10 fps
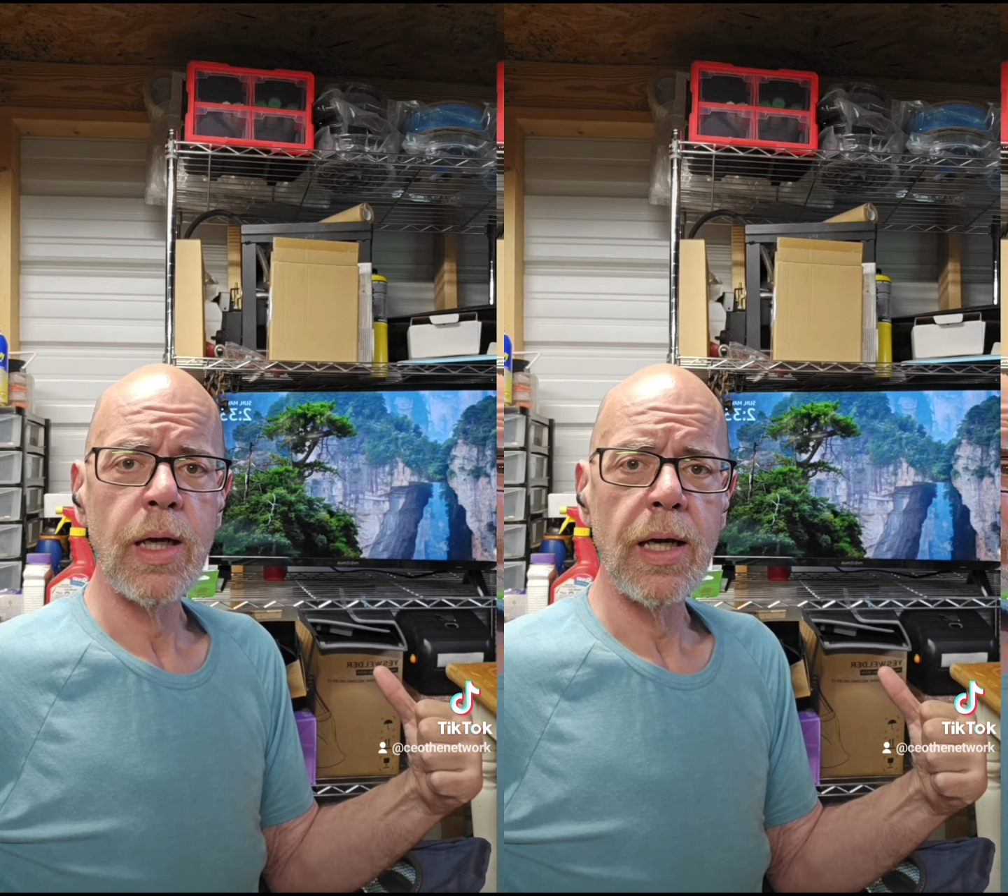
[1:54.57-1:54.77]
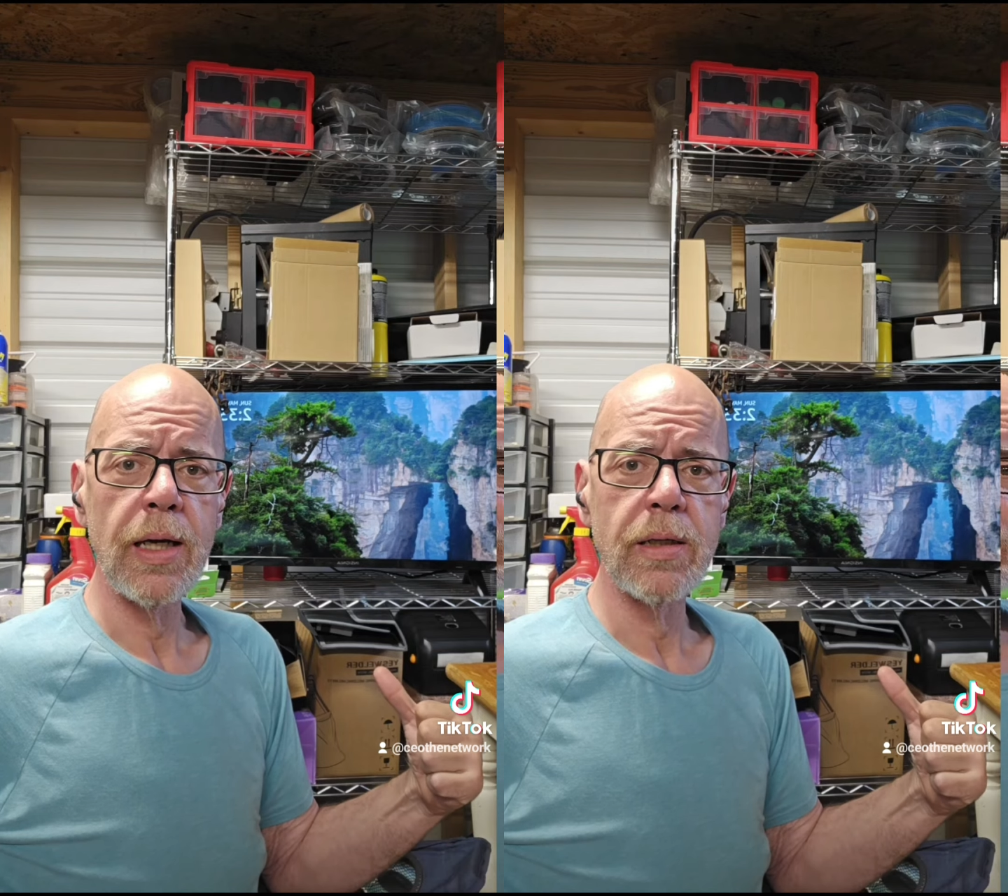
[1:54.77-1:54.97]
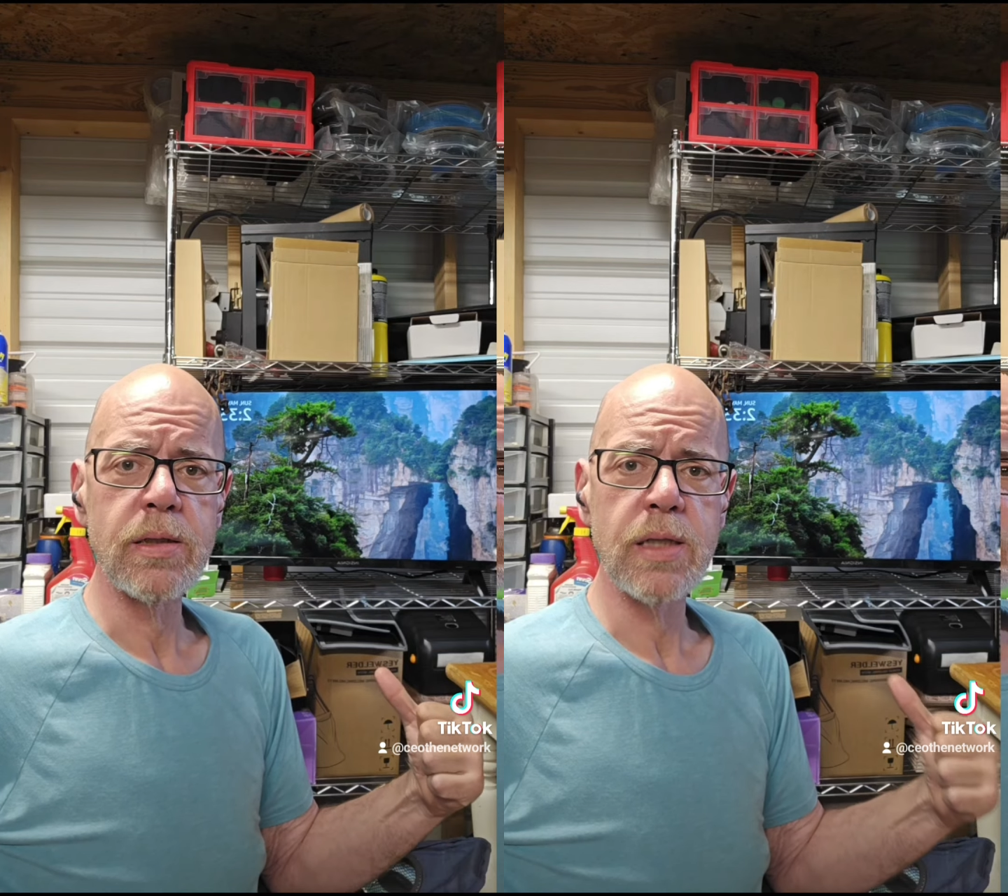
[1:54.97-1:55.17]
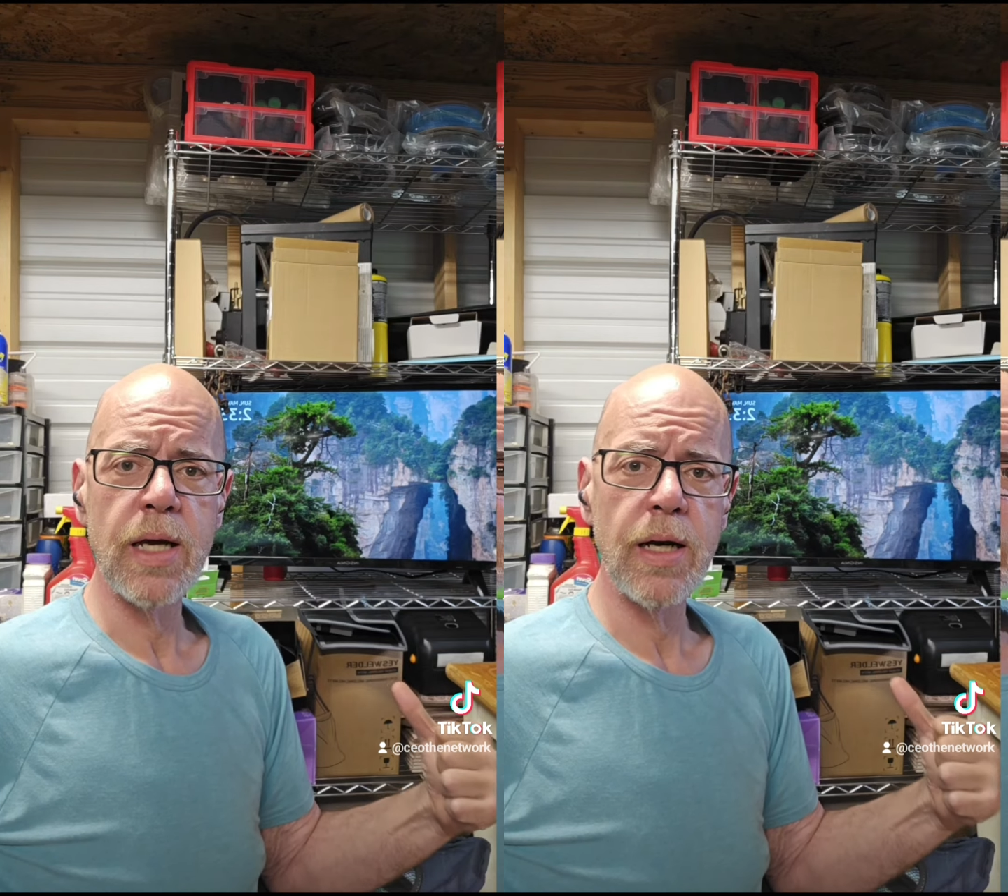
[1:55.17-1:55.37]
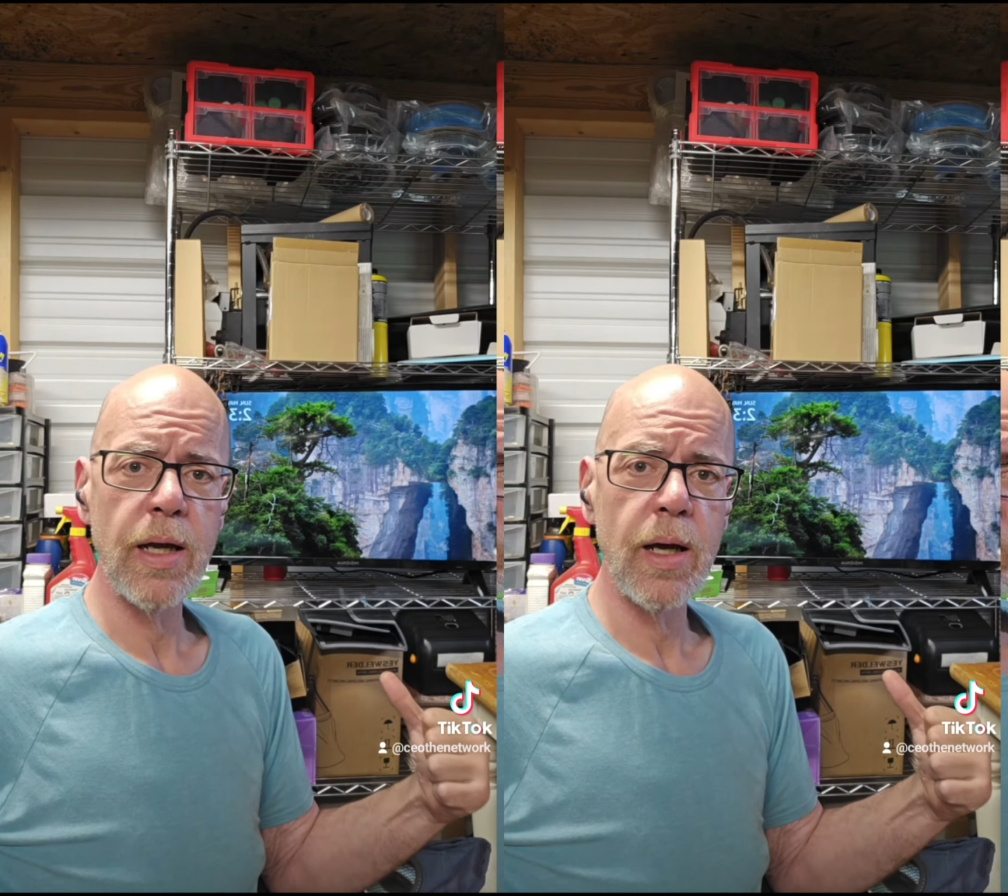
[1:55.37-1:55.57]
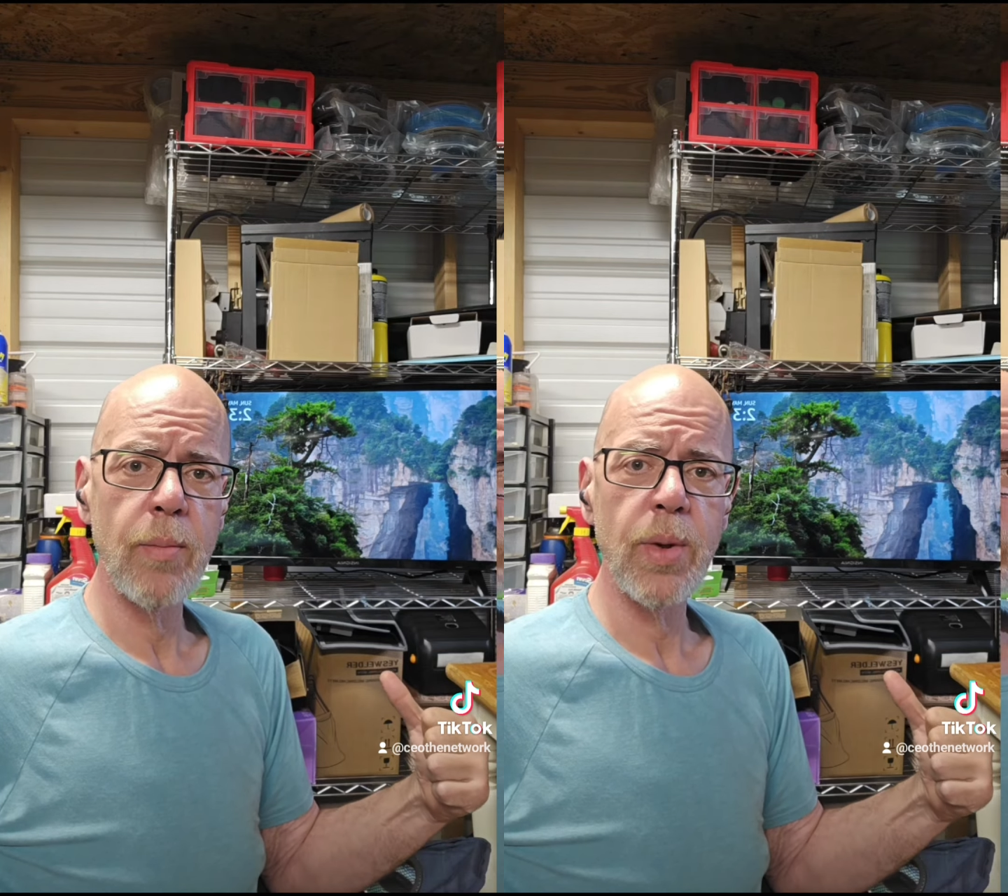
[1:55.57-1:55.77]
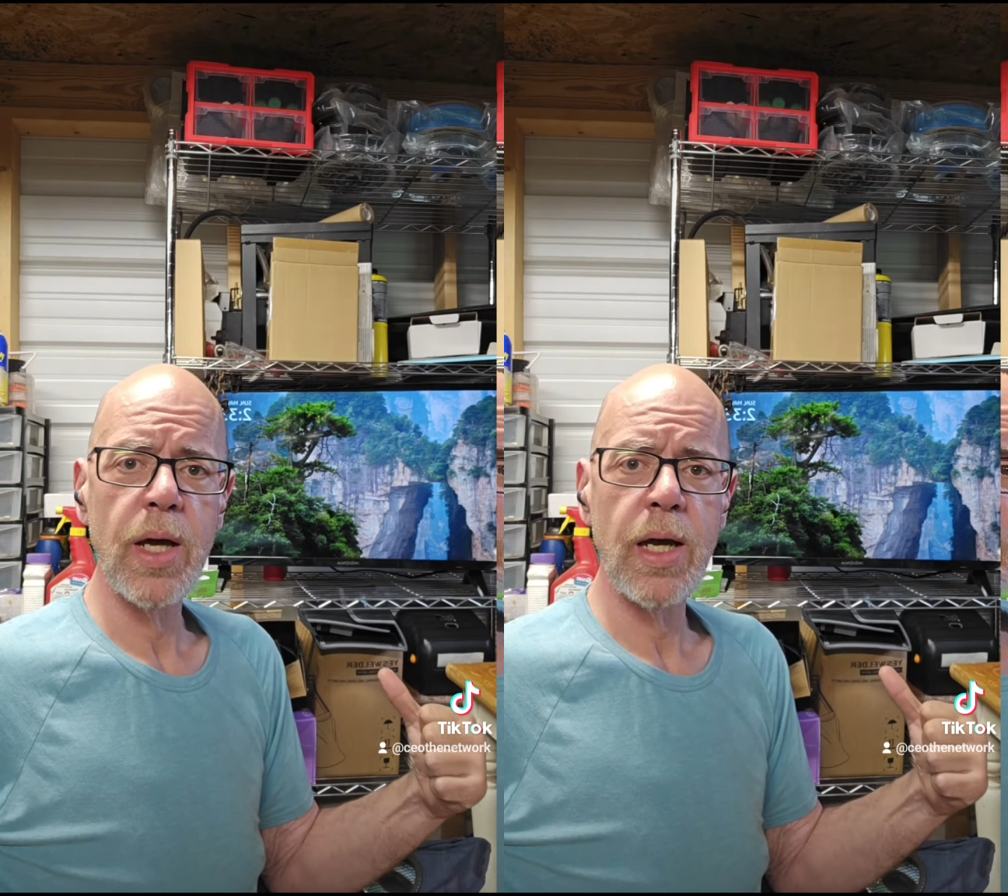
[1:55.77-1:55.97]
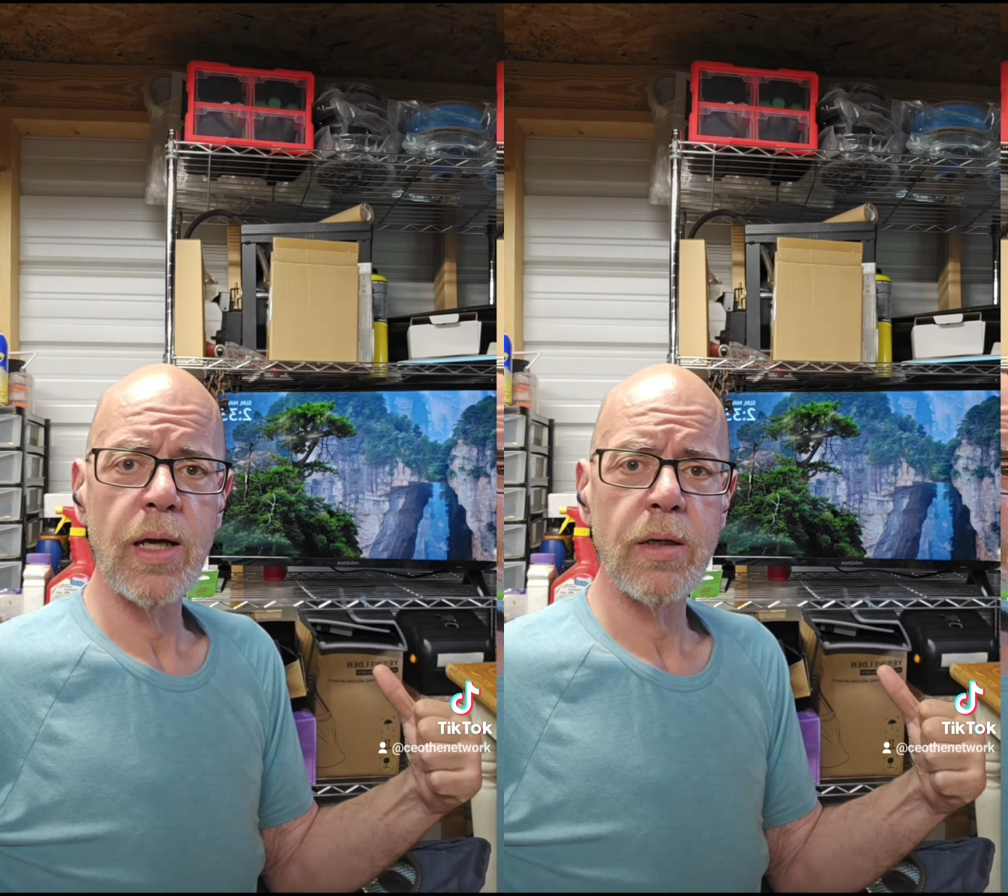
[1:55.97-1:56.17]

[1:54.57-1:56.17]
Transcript: and set it up and